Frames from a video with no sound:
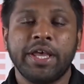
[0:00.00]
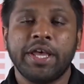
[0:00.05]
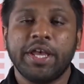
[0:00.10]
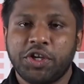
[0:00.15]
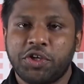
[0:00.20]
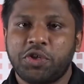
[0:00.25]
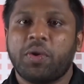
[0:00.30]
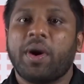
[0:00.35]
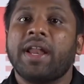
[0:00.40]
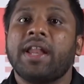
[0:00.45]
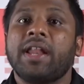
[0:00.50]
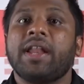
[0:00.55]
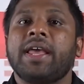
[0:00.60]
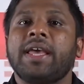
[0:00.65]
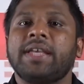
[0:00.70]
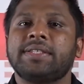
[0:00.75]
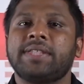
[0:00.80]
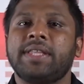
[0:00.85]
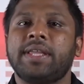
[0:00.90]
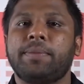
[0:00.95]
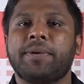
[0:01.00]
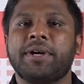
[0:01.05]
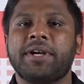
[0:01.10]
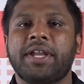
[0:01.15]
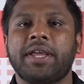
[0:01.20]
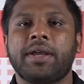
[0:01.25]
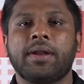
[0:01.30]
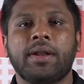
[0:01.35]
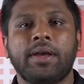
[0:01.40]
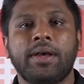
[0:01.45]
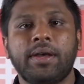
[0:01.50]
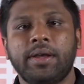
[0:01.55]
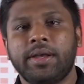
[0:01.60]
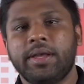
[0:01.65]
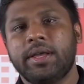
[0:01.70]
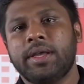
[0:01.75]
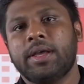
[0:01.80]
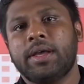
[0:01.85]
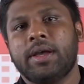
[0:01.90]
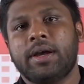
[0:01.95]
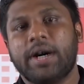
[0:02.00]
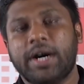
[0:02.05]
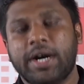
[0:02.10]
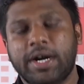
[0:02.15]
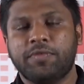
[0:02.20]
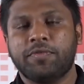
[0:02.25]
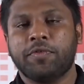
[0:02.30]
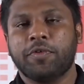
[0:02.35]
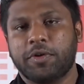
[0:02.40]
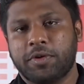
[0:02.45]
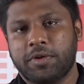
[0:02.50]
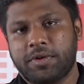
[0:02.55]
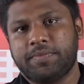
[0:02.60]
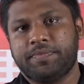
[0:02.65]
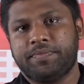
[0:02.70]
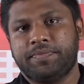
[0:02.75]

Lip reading: to analyze this particular artwork.